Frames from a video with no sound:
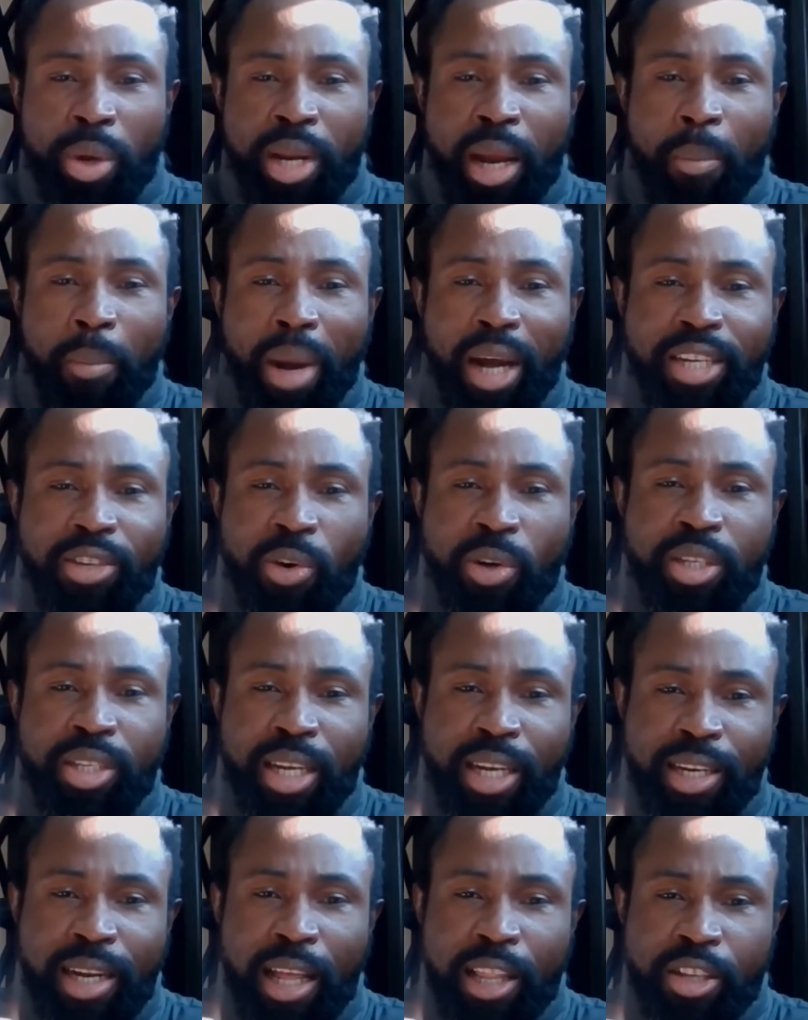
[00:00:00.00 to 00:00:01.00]
We're in a modern
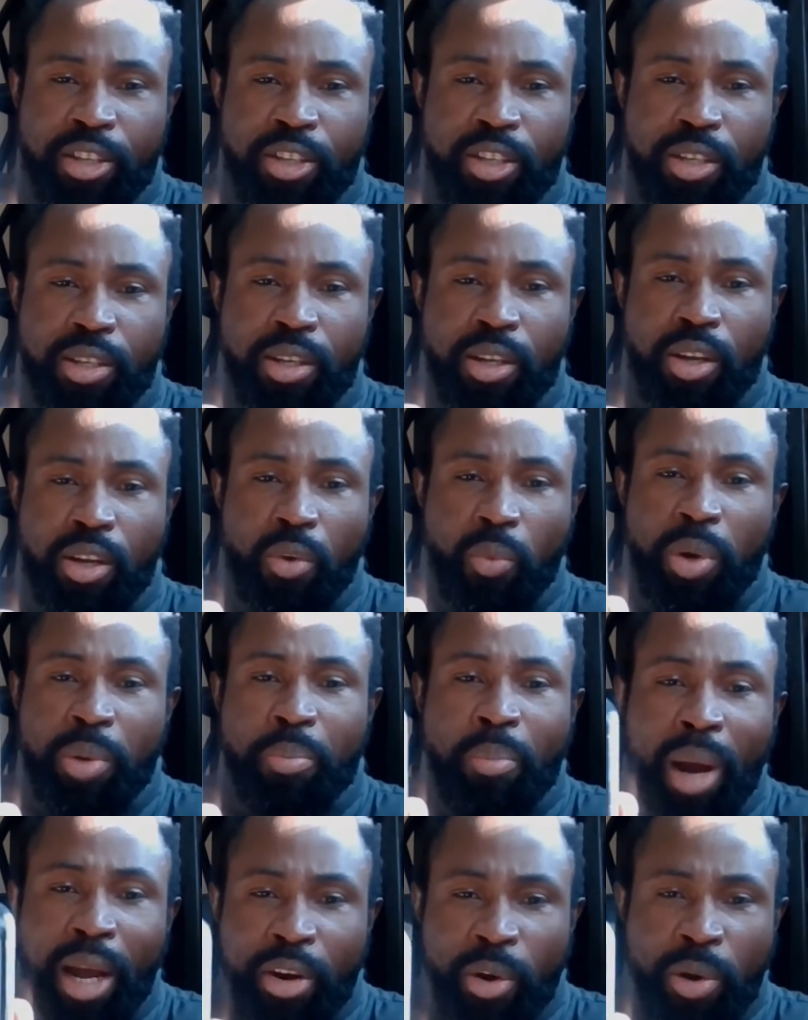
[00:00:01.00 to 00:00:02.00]
technology
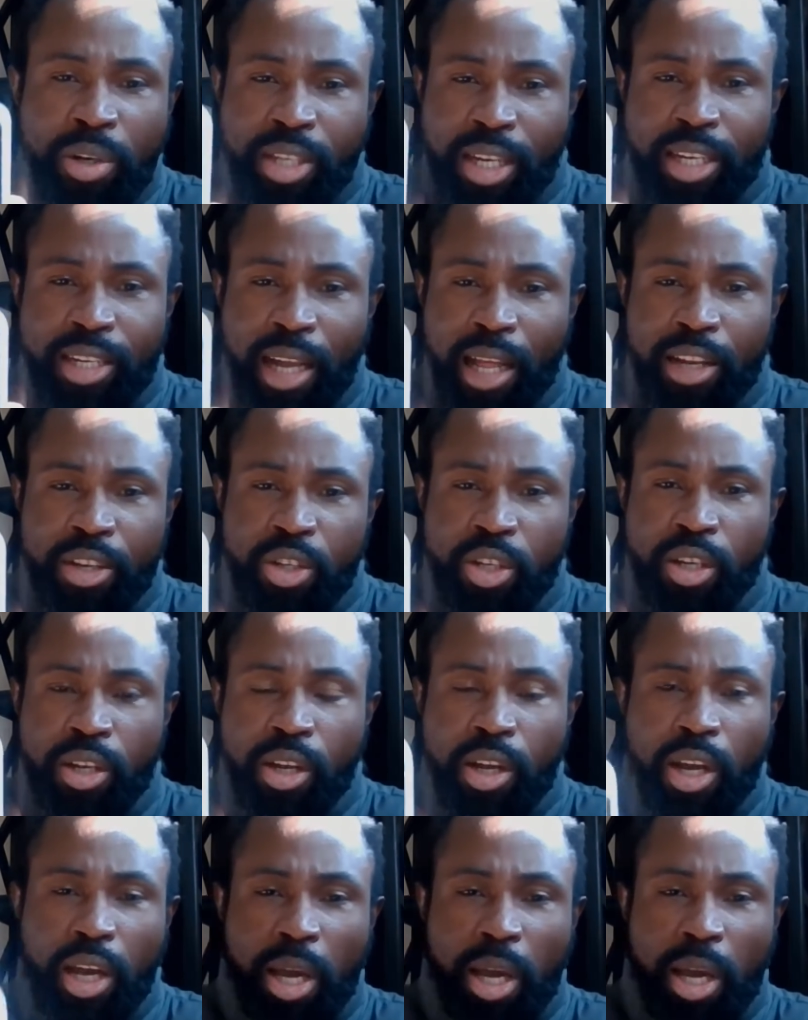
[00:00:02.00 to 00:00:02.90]
with modern technology,